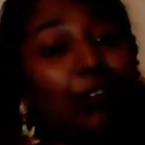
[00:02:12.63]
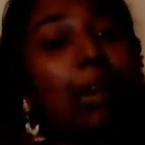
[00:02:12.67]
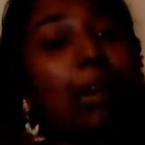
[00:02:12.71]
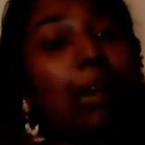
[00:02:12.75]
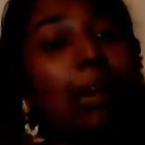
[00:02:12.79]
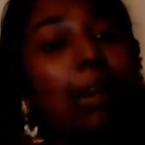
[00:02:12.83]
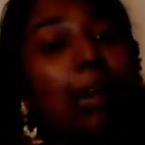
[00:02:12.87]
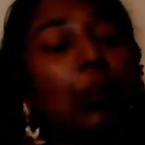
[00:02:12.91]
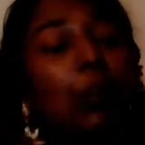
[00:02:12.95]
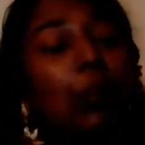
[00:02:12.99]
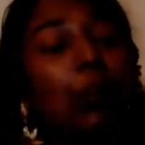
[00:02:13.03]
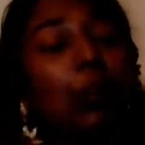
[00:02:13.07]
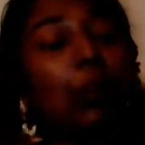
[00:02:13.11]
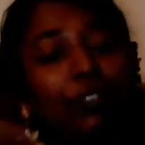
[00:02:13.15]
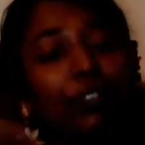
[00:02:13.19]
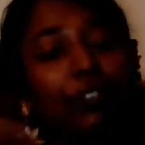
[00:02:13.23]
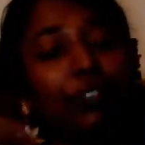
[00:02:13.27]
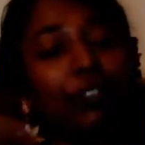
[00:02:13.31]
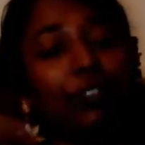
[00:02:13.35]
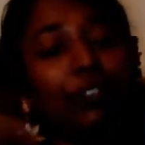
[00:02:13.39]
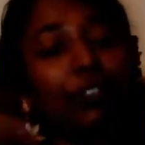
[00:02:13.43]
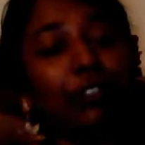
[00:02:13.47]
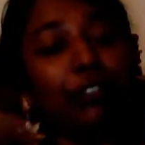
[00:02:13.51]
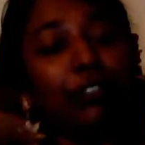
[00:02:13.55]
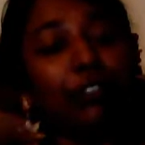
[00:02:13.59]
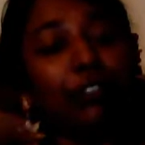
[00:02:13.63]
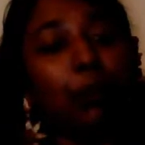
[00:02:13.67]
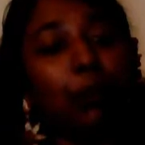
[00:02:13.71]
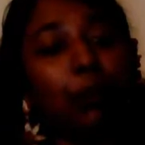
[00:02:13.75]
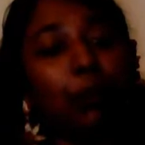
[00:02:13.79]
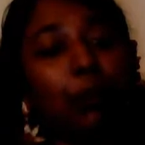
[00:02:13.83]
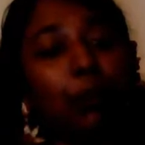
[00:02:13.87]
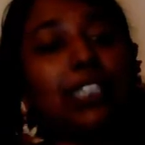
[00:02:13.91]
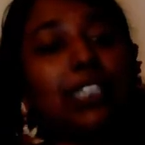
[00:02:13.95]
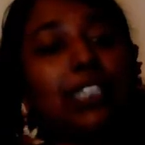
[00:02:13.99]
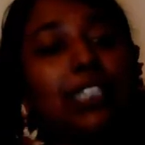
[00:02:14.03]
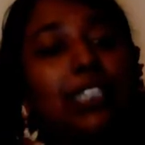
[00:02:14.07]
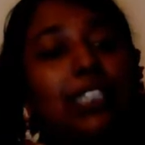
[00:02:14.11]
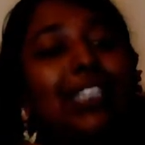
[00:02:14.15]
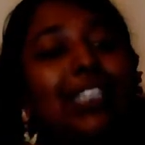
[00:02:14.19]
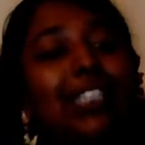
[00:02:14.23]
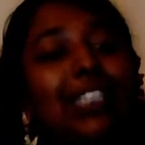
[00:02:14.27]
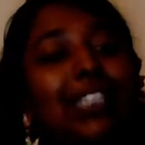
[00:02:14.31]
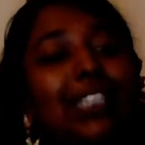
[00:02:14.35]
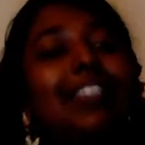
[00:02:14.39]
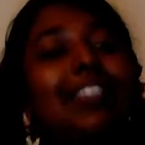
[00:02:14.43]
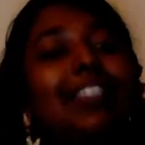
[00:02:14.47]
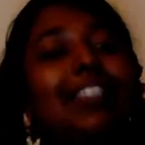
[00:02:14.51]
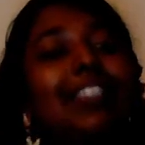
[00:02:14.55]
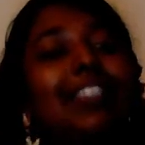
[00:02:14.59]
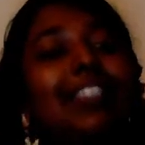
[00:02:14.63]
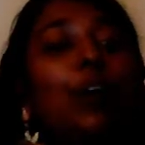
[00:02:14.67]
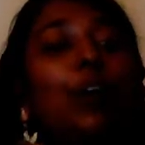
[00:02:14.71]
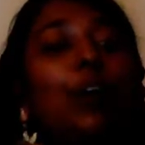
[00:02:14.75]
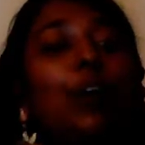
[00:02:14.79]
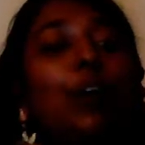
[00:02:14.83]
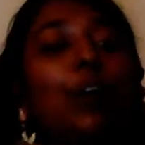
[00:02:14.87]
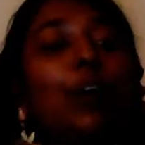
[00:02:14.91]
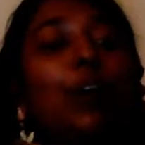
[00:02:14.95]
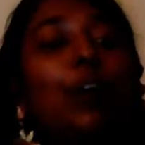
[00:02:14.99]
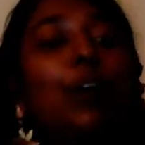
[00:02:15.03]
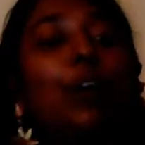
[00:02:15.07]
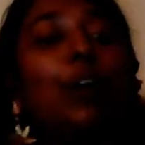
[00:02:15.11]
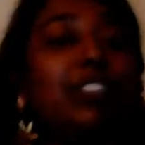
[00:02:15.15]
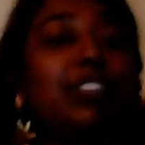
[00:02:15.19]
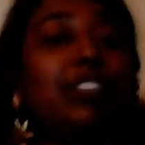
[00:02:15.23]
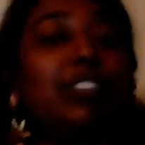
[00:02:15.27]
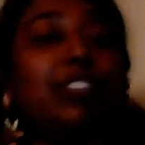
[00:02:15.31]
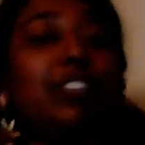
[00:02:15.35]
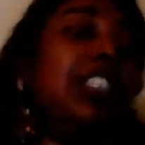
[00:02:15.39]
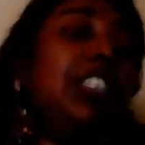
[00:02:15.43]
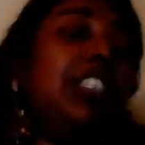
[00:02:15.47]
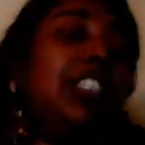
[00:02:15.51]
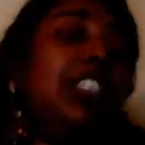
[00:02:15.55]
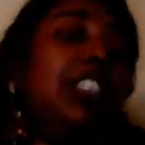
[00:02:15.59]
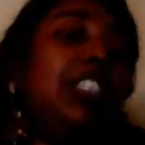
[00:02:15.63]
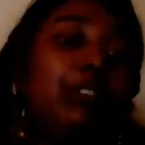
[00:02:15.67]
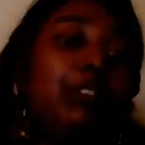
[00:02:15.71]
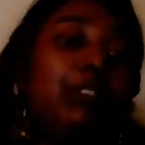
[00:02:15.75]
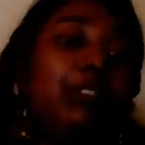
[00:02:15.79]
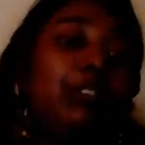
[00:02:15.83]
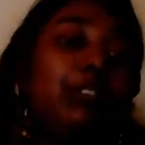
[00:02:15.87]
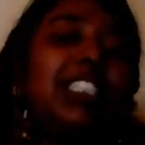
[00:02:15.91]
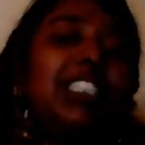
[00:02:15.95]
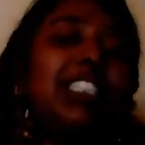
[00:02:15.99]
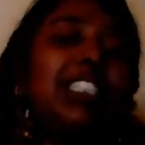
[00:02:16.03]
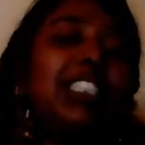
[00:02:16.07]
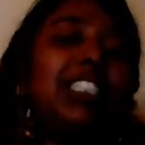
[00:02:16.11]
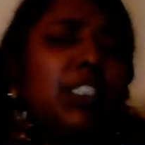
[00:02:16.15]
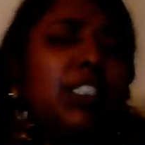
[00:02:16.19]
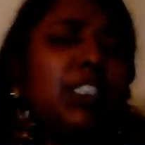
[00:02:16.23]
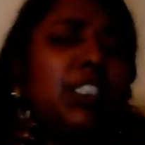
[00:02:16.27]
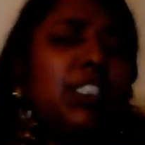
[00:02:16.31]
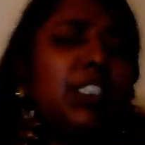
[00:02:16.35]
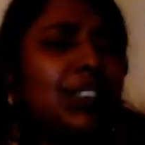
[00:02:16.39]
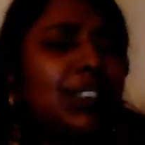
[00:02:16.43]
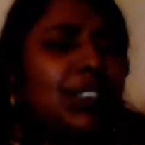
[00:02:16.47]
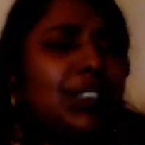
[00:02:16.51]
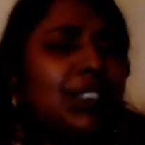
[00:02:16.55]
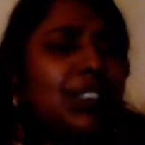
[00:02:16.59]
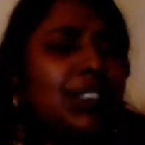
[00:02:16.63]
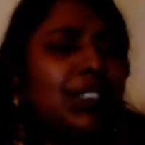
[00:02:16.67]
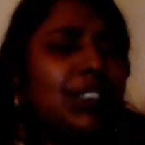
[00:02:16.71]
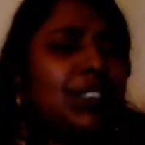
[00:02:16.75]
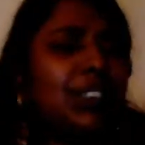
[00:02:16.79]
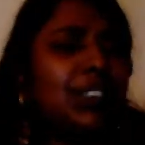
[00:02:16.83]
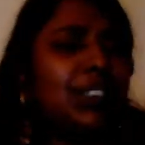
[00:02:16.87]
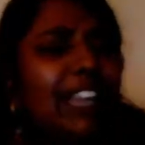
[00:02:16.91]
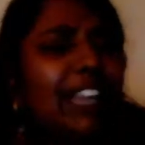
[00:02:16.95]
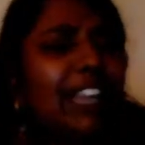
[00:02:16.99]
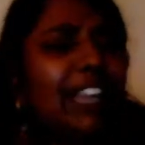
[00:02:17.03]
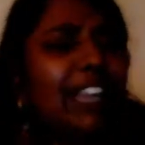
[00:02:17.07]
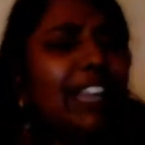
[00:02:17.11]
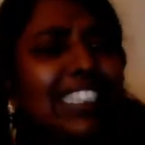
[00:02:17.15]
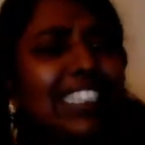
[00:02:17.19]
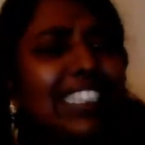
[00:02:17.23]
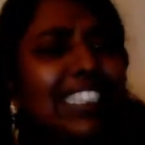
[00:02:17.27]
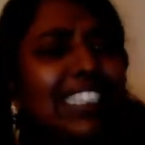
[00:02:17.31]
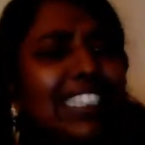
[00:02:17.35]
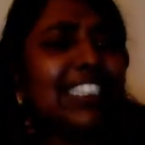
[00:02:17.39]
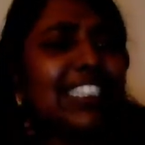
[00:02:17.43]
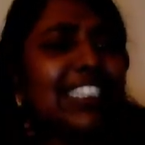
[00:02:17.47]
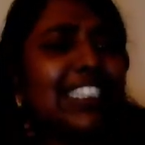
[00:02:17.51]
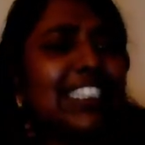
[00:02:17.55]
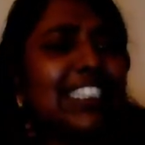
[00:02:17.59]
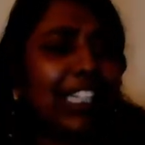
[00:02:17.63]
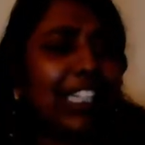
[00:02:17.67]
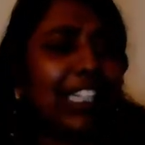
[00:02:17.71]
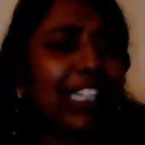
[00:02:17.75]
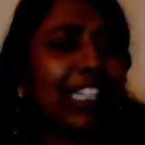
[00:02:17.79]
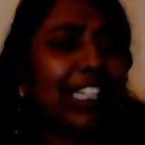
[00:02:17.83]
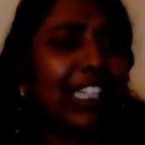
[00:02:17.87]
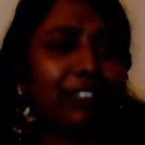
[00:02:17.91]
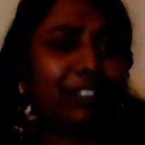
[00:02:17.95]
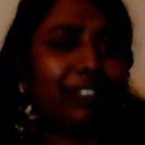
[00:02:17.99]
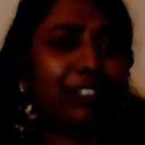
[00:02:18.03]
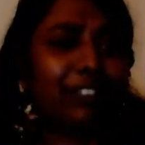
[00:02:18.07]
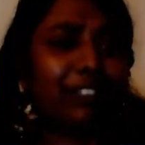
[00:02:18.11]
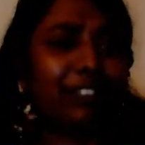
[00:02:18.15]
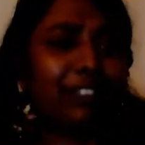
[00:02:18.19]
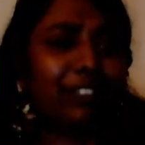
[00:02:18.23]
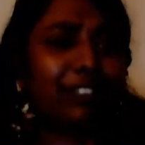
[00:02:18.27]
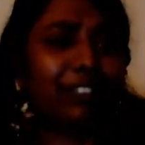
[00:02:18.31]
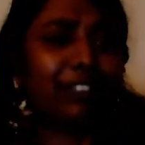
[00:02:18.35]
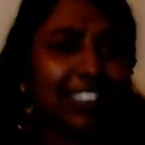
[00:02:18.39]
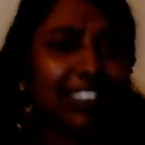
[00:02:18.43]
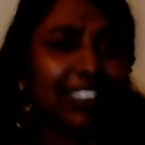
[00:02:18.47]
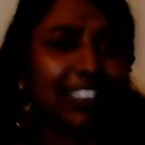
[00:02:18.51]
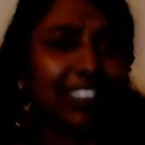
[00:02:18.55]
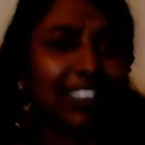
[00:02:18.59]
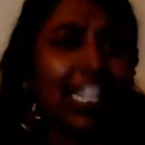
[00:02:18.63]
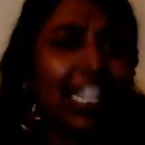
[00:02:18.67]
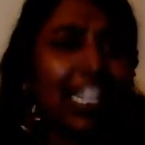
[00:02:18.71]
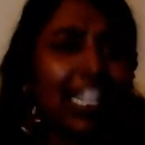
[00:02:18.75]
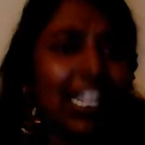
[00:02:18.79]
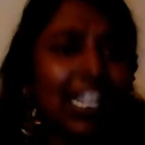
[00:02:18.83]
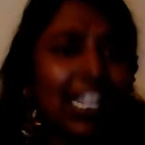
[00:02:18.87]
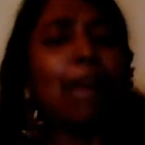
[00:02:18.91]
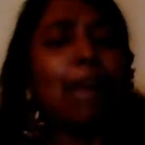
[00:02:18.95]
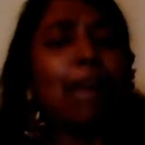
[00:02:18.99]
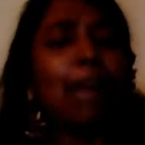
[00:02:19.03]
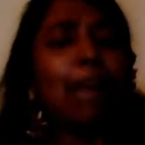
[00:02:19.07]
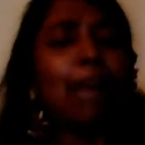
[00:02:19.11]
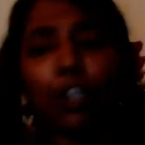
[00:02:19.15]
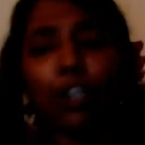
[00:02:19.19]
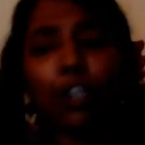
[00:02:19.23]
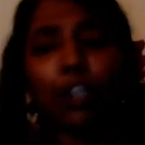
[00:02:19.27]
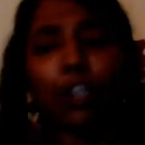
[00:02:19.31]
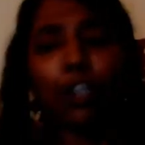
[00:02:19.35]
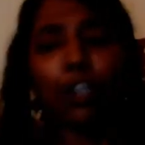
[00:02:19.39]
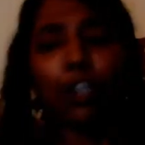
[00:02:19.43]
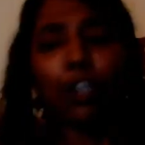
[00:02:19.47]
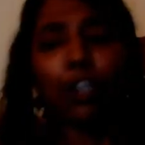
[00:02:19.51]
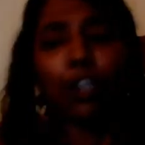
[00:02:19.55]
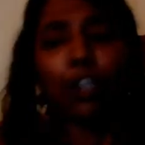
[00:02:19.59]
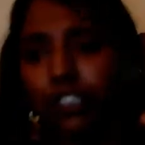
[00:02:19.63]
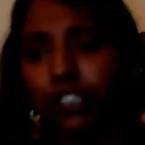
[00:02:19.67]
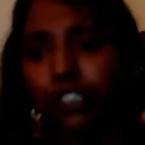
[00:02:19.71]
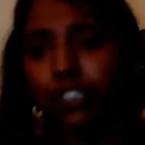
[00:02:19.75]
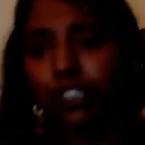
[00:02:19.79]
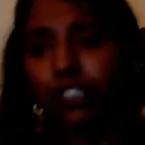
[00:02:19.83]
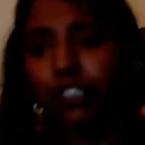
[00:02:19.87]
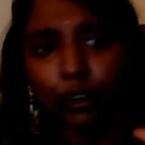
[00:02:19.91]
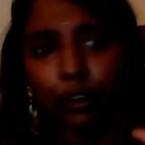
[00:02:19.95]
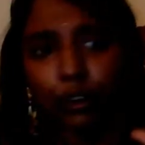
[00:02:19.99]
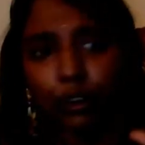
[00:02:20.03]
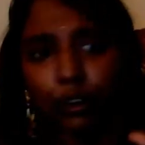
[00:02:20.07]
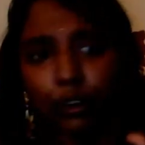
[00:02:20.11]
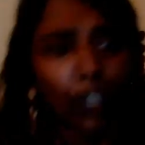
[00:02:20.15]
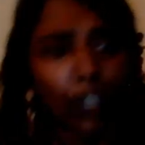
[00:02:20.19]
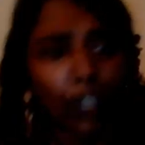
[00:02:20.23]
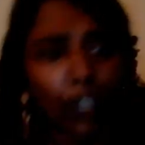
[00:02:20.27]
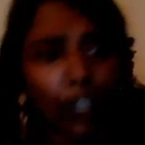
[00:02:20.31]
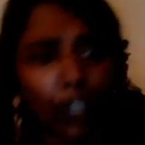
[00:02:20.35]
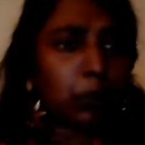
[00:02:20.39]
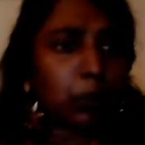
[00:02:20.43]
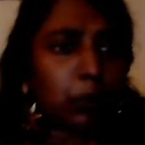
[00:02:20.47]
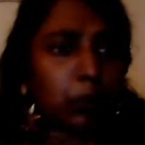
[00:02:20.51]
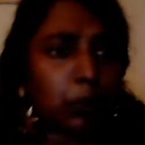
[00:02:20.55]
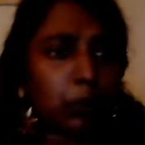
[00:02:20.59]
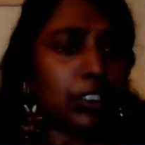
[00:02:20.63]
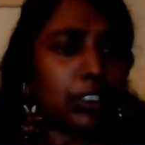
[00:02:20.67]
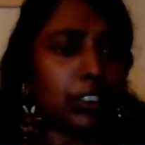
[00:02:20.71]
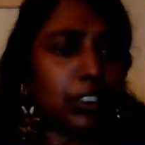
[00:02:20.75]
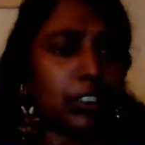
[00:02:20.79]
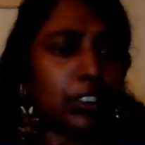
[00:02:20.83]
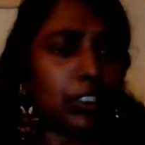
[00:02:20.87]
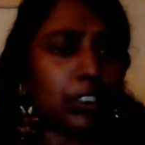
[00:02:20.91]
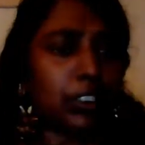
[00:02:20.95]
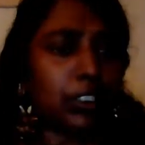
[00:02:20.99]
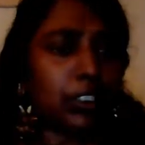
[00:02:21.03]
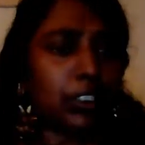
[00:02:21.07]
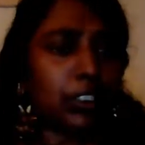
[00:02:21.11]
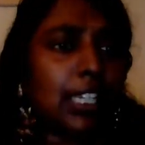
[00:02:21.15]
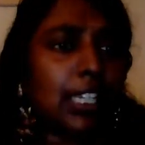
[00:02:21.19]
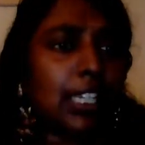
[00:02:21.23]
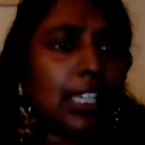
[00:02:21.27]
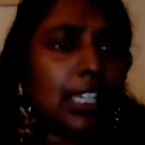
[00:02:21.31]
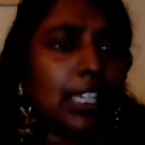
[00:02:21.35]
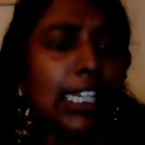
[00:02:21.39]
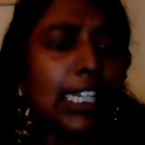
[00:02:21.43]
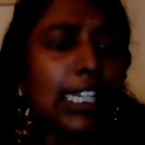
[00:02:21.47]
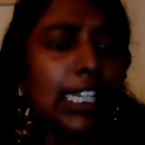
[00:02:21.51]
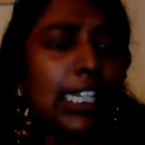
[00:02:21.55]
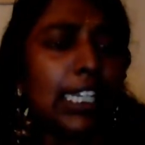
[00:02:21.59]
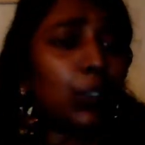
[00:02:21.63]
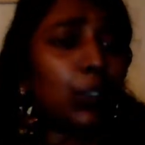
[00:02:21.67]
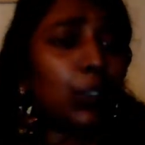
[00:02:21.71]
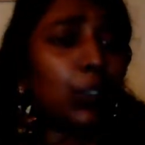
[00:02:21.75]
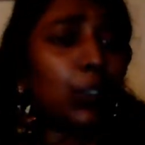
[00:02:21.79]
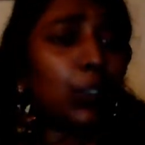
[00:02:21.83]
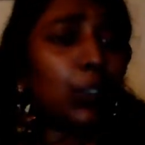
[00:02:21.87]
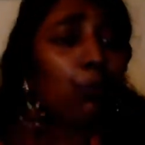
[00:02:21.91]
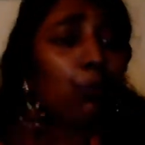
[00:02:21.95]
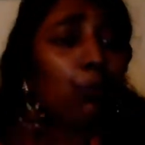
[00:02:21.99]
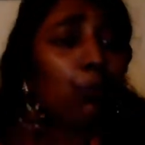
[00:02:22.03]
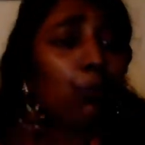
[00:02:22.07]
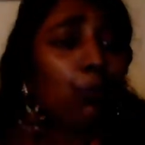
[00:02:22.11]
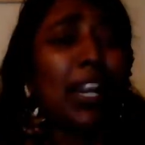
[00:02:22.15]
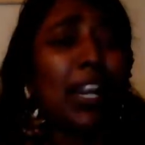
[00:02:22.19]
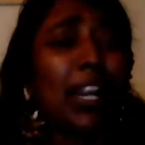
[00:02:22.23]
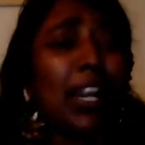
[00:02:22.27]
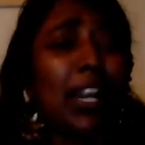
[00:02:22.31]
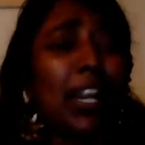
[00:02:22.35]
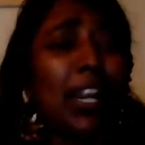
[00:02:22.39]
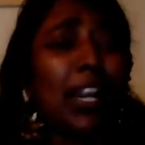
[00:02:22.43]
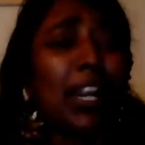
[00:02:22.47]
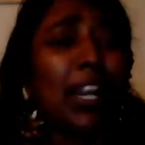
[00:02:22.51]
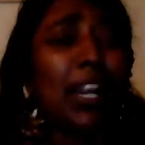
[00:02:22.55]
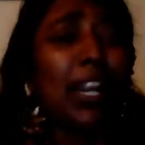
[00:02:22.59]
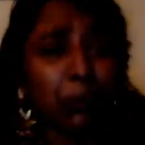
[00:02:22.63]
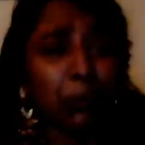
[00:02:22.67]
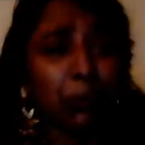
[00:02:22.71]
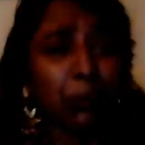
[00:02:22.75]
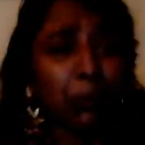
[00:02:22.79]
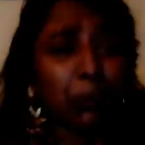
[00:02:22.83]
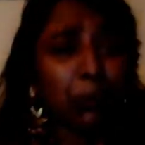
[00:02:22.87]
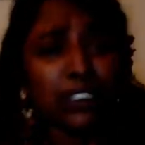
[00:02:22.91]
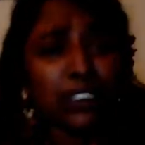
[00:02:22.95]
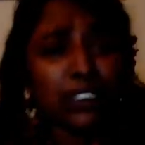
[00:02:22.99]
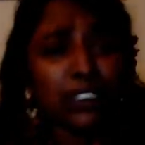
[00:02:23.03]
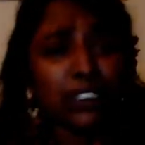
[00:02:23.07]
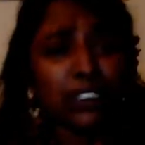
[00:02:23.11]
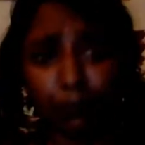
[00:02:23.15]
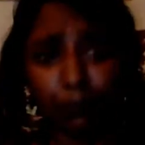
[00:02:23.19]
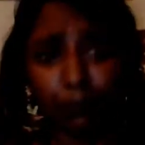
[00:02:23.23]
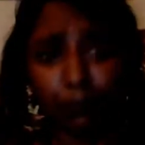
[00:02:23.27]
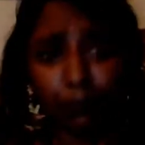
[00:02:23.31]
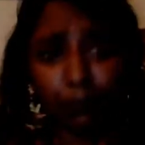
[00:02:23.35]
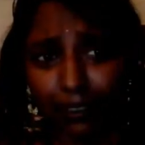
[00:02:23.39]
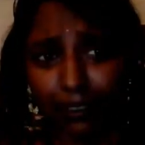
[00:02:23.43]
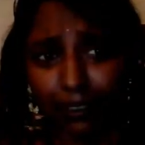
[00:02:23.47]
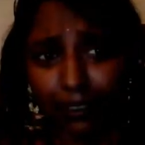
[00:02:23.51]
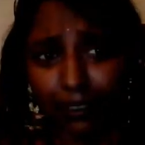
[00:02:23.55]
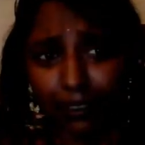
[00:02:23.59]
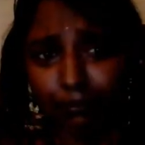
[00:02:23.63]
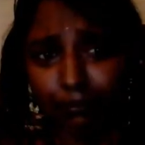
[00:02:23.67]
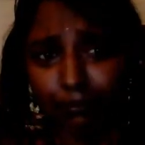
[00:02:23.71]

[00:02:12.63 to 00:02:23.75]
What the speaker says: but when all of these bodies come together and converge and influence each other, we're just going to have an intensification of this energy. I'm going to call this the joy house. So why aren't we all celebrating?